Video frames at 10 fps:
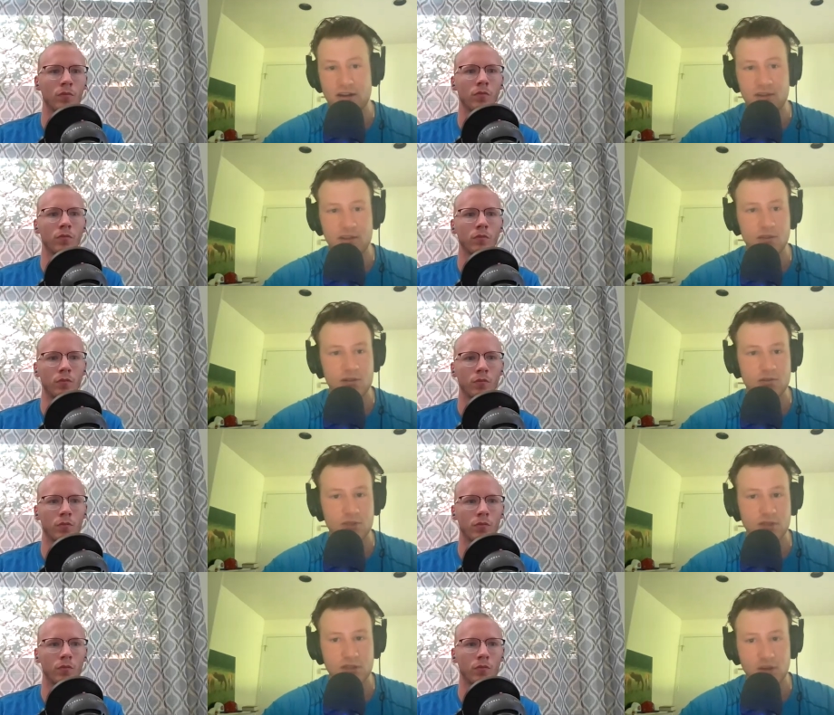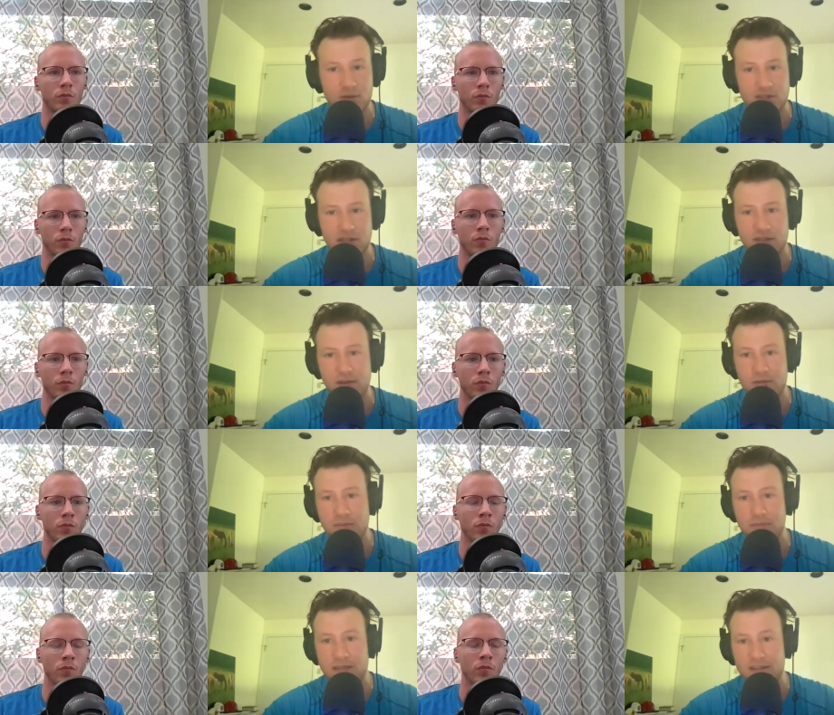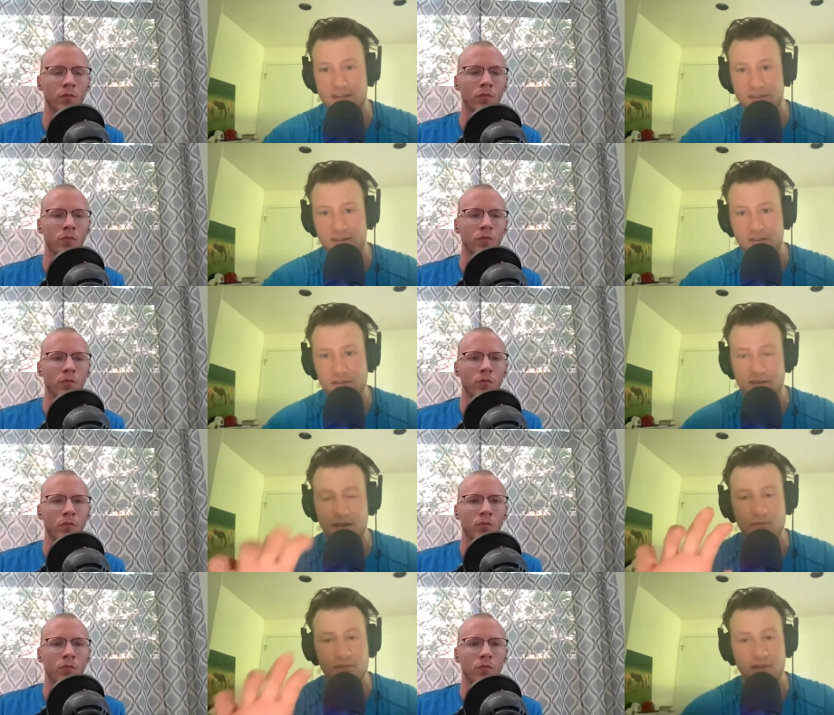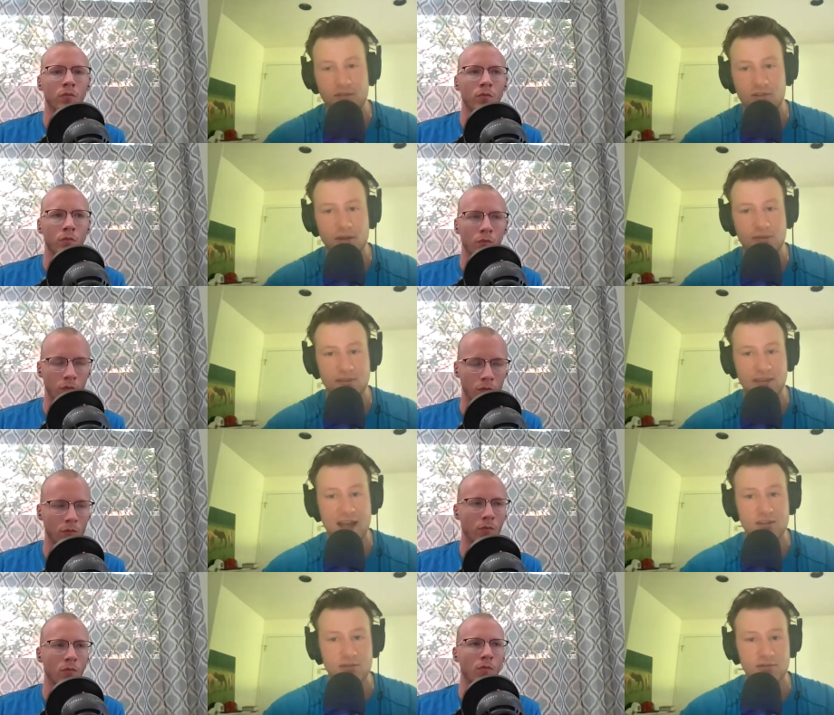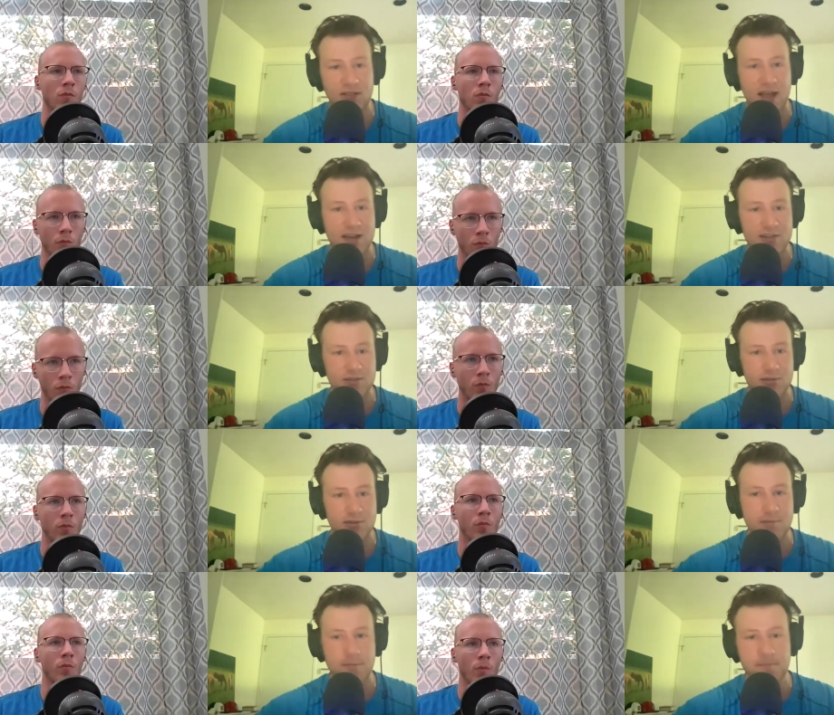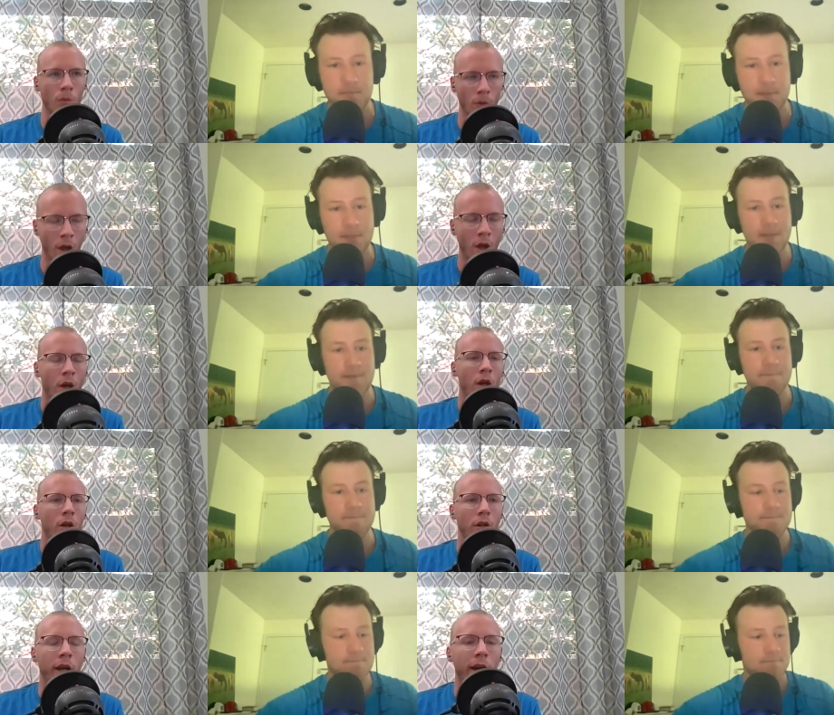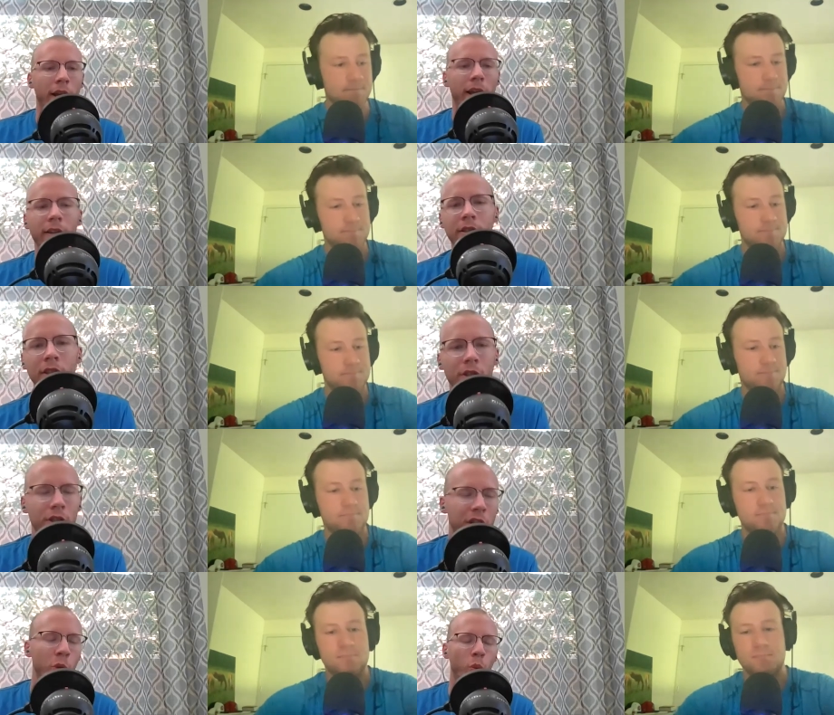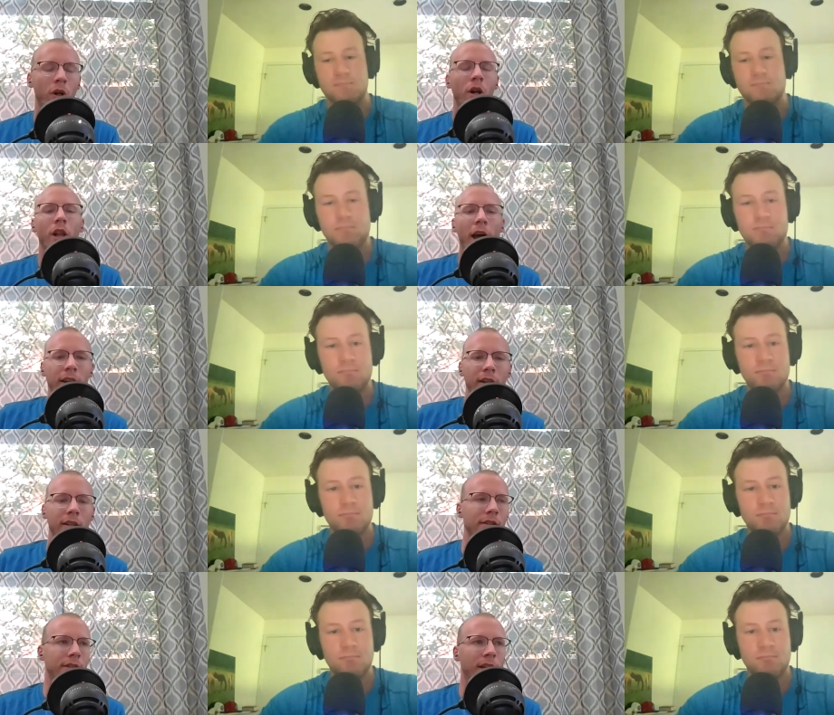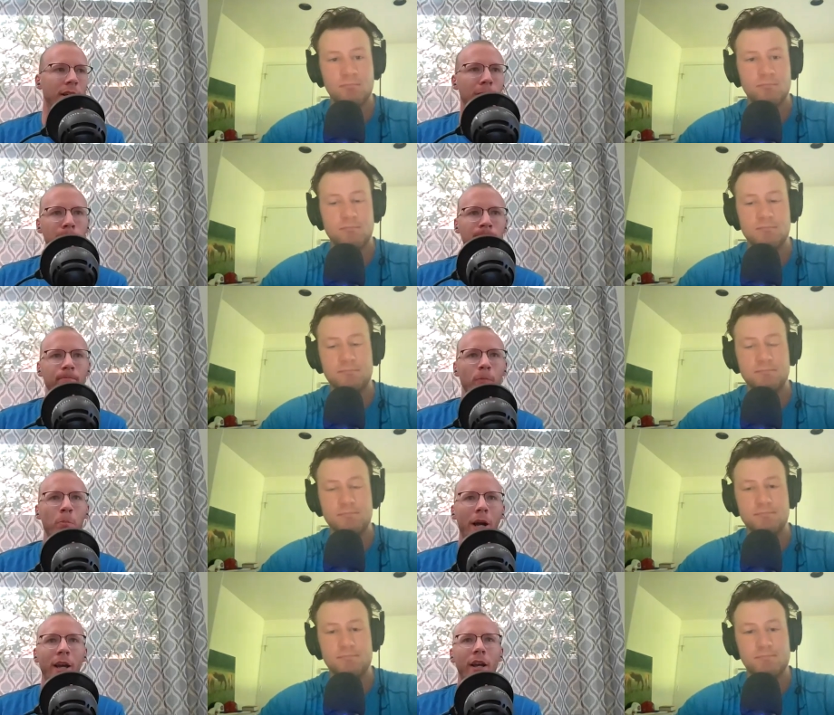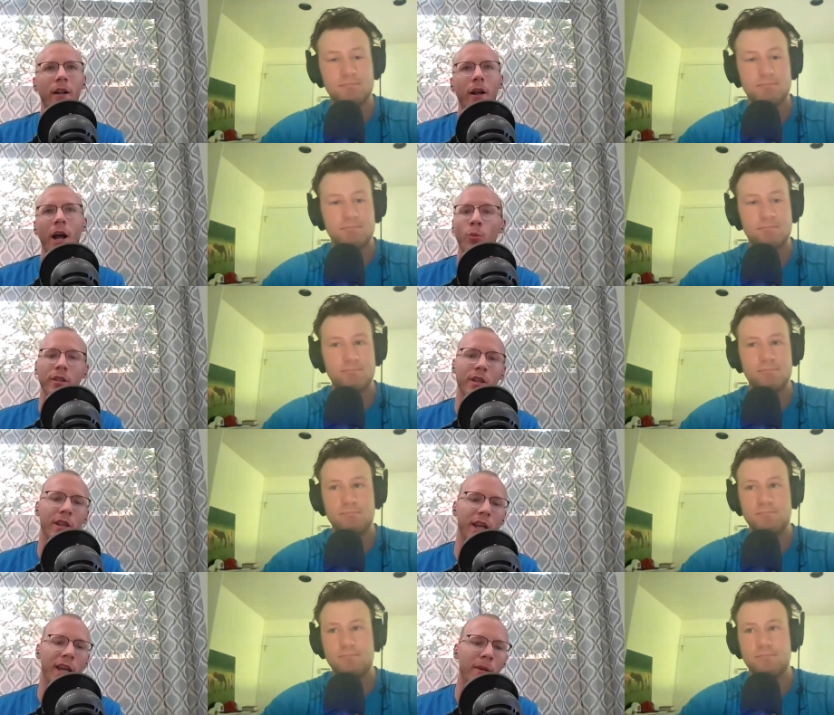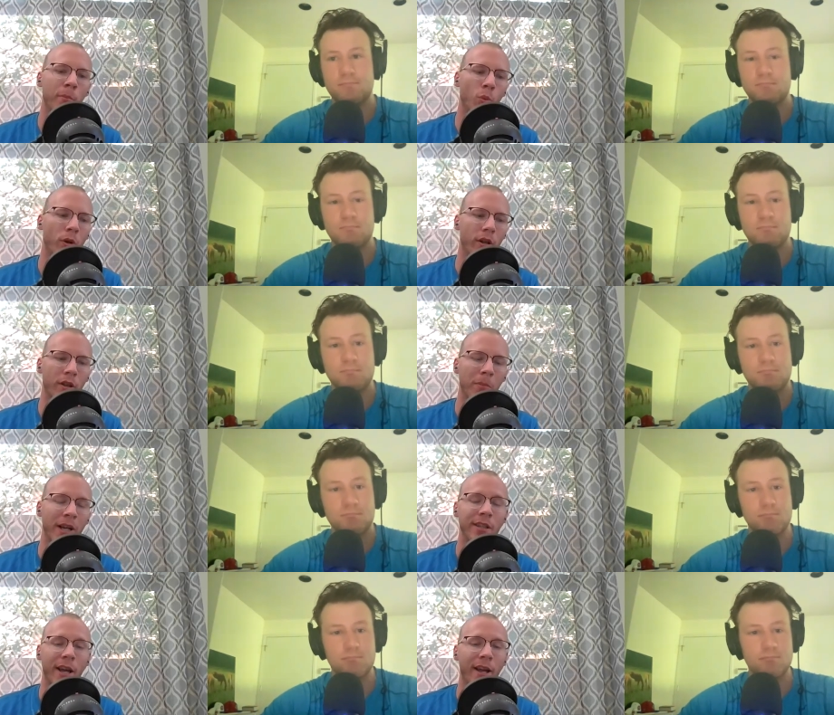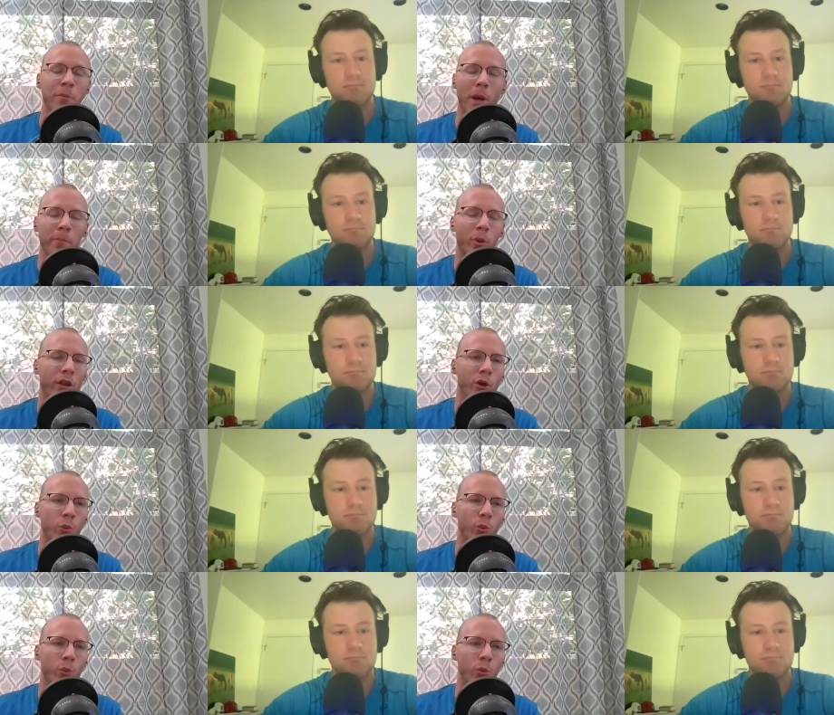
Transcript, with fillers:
Speaker 1: and everything looks really good, which I thought was my biggest concern is that it was his shot was a tad too flat at Duke.
Speaker 2: Yeah, it's interesting. What I'll add is um, my I went to the game with my dad and my brother.